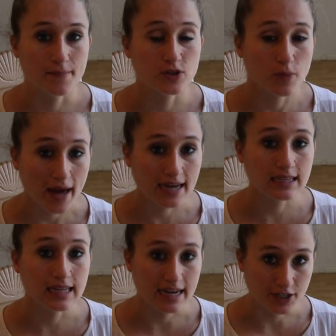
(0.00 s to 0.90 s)
so pack
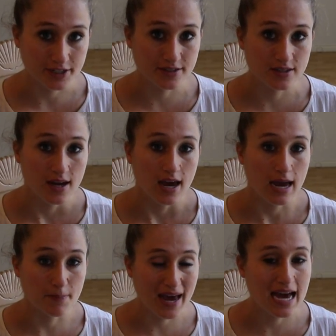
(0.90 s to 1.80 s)
in layers
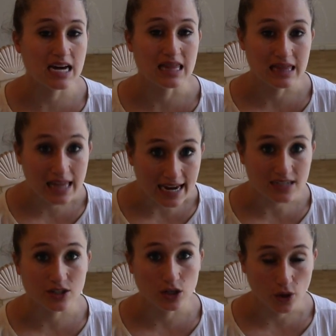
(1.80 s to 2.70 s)
and pack
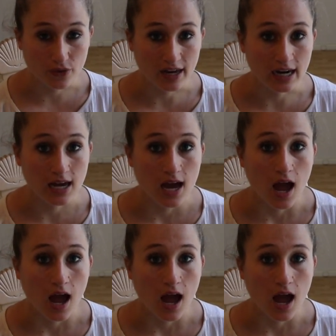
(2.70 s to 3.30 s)
light clothing.